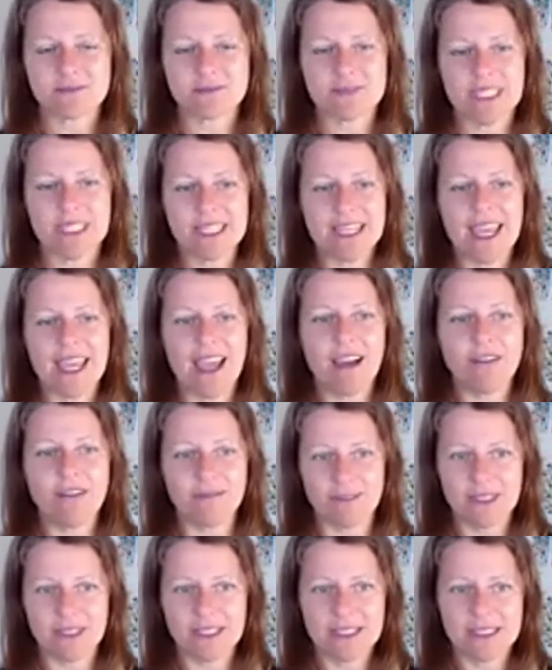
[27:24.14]

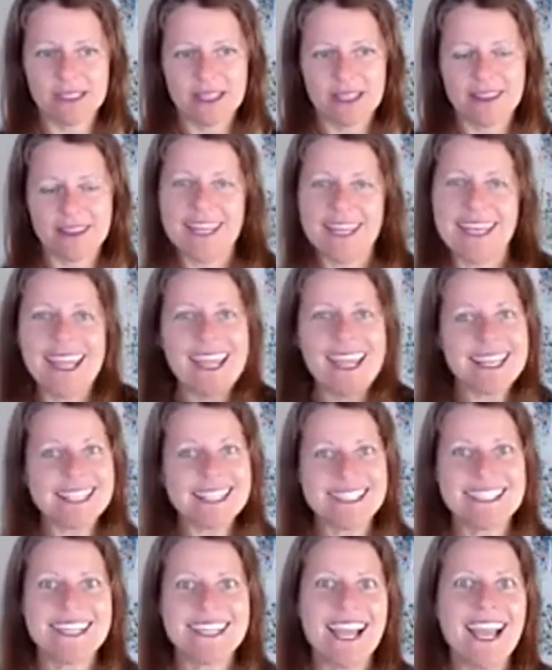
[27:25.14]
Now, the
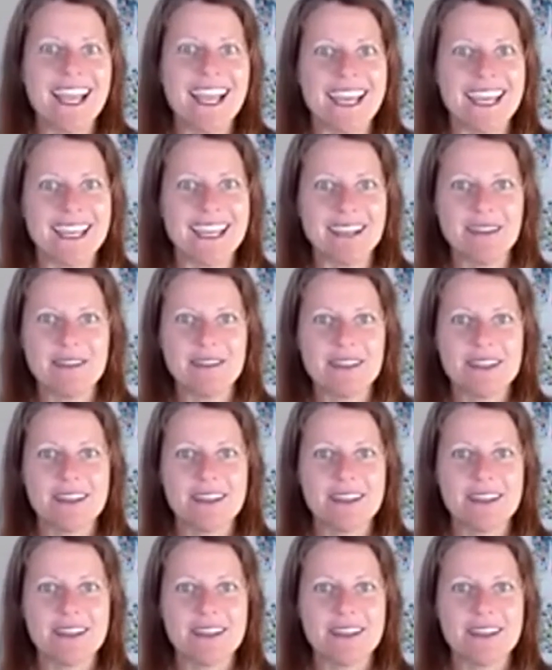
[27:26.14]
next day,